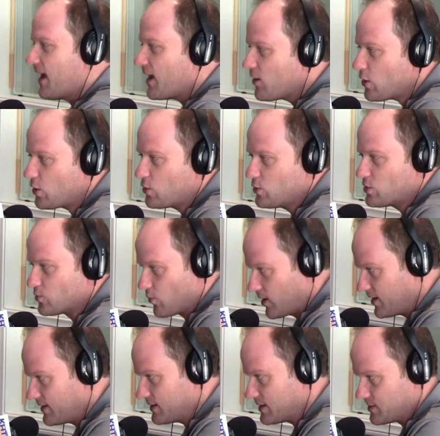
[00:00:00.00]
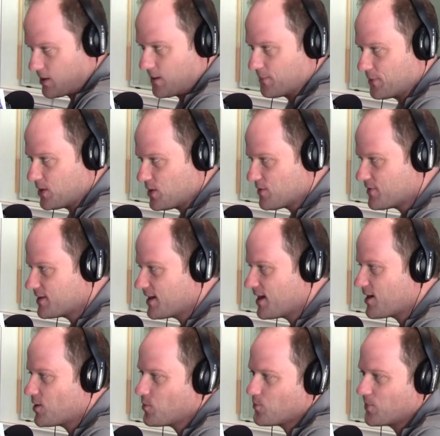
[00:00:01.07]
I don't know who's running this company let's, over
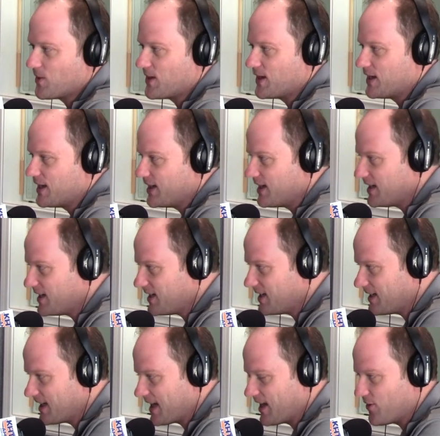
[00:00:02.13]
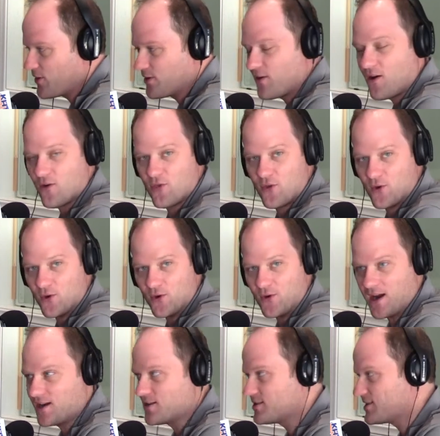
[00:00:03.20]
there. Let's but skew the numbers, yeah. Yeah, there are third
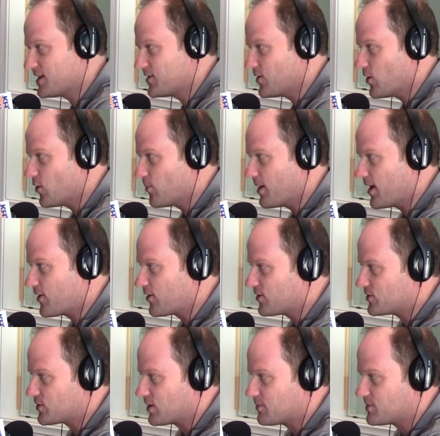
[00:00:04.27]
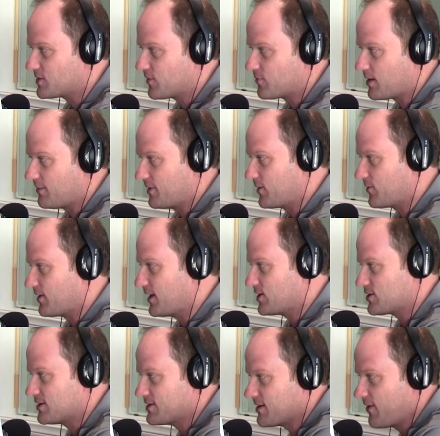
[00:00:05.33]
graders that know better in terms of public
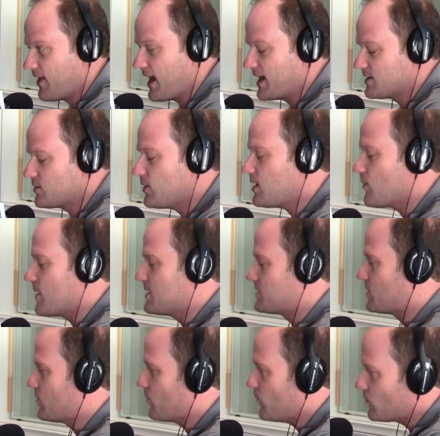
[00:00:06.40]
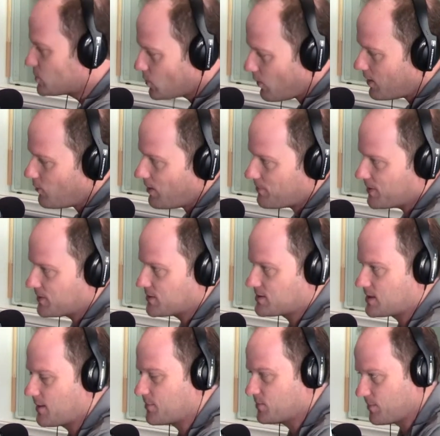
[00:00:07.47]
relations than that. So anyways, the, so why do I bring
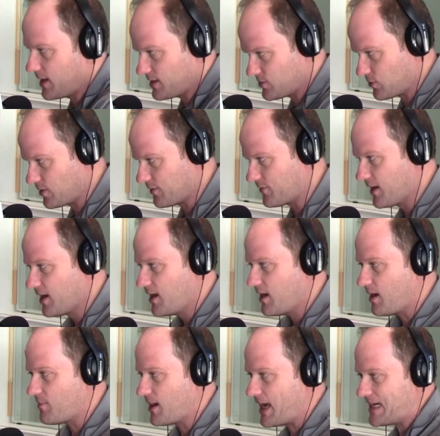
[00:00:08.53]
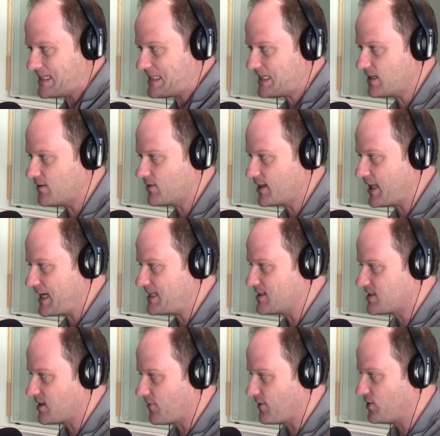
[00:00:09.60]
this up in my sort of uh, my idea of
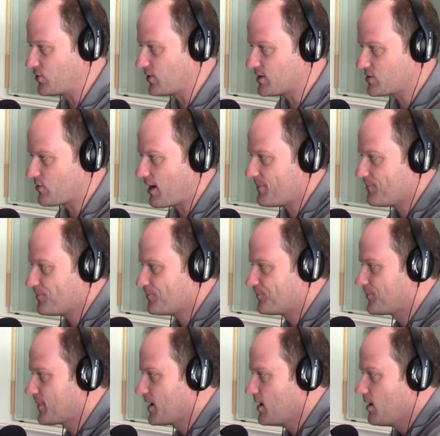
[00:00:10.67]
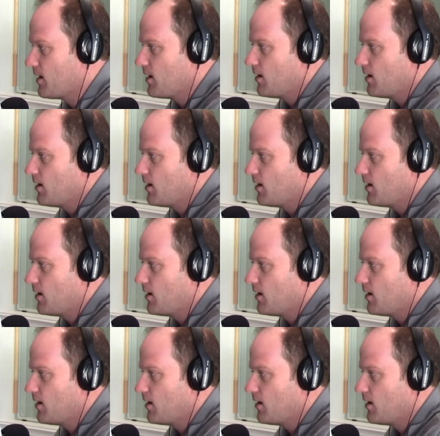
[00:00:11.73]
enlightened self-interest, right? Because you're angry.